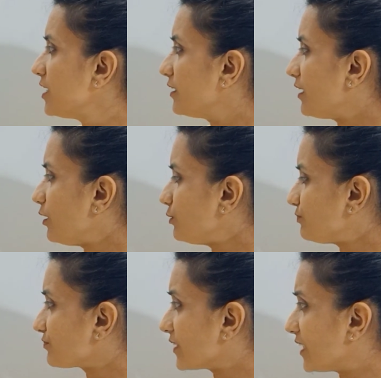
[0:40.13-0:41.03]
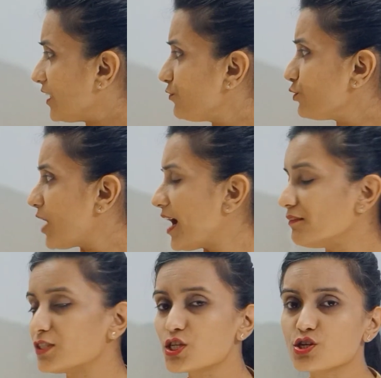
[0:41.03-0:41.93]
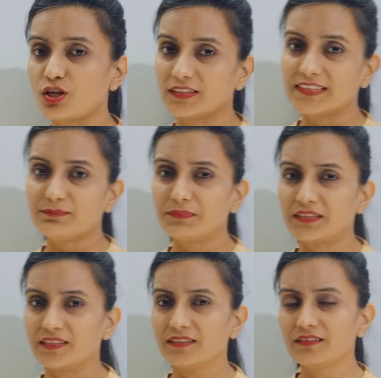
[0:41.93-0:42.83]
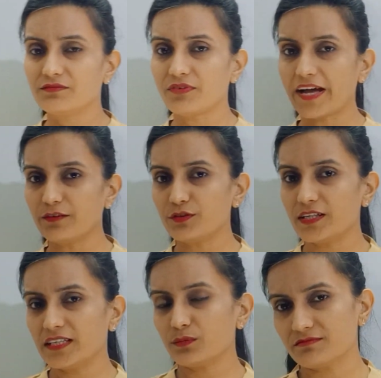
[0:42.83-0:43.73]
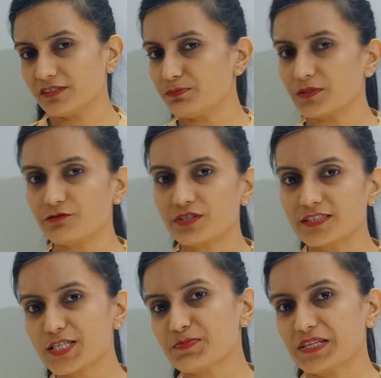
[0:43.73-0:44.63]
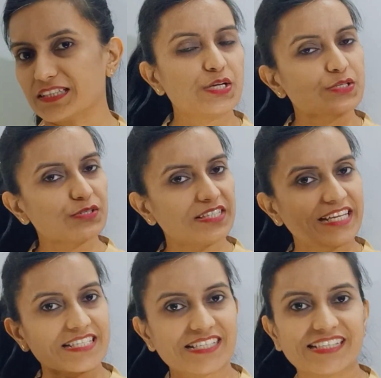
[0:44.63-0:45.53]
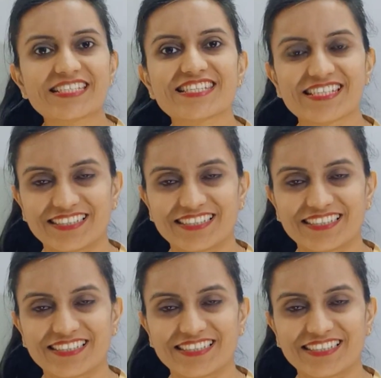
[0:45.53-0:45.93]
Now, if you have a shortcut method, then why would anyone will prefer this method? So let's get